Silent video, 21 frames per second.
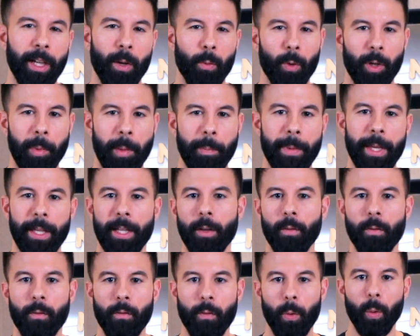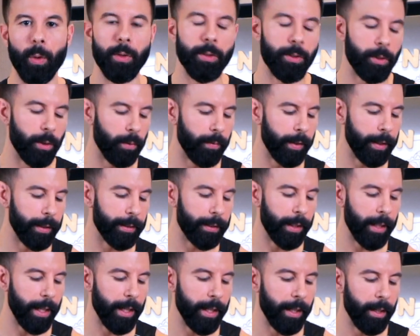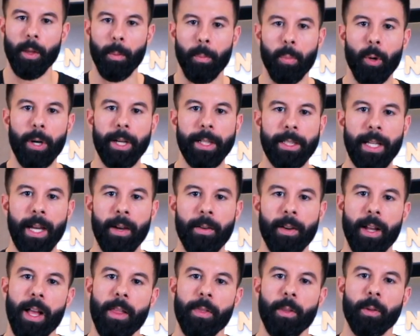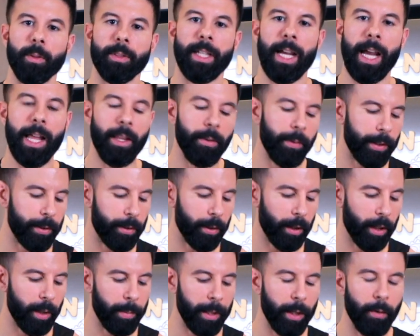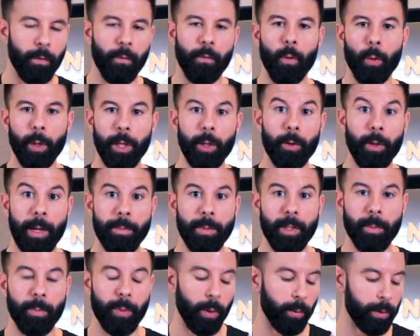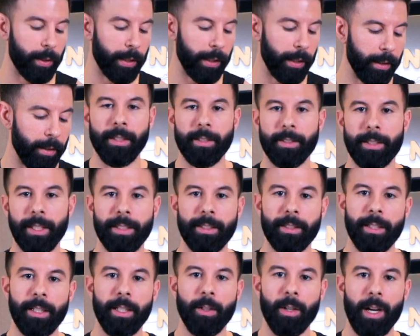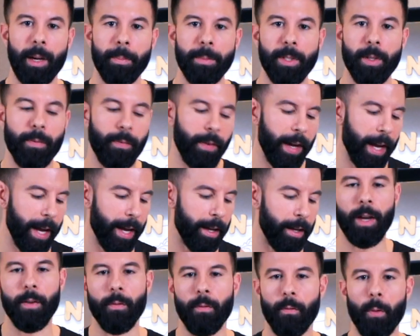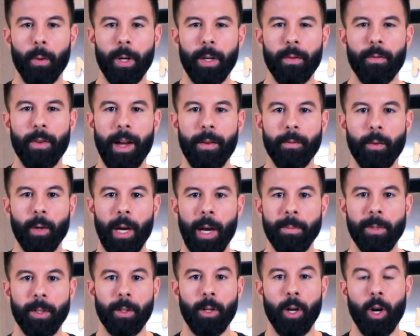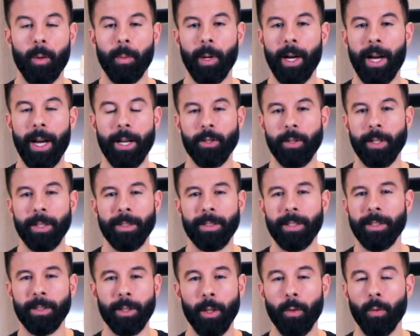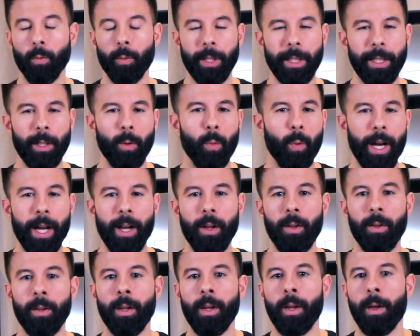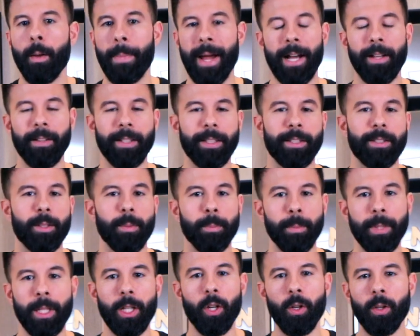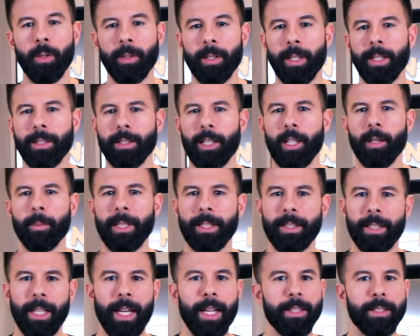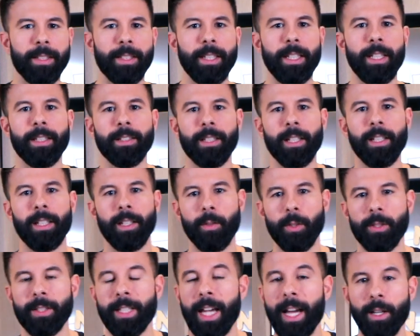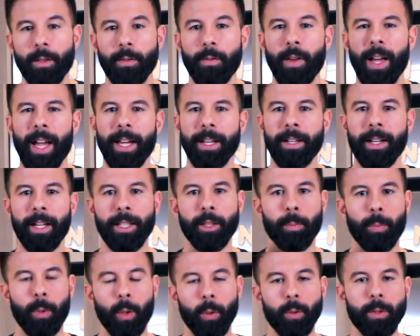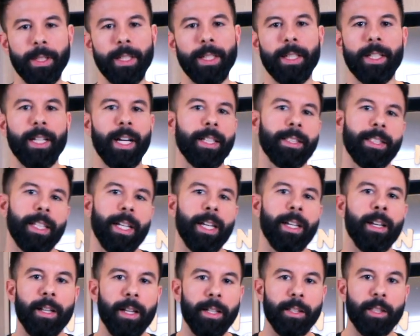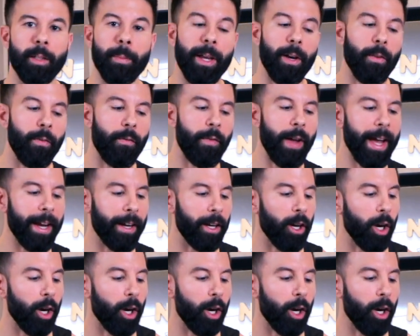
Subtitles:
We're gonna be making 4 servings today. The breakdown on those calories are gonna be 40 grams of protein, 16 grams of fat, and 45 grams of carbohydrates. This is a really well balanced meal. It's gonna be tasty, it's gonna leave you satisfied, nice protein content, nice amount of fat and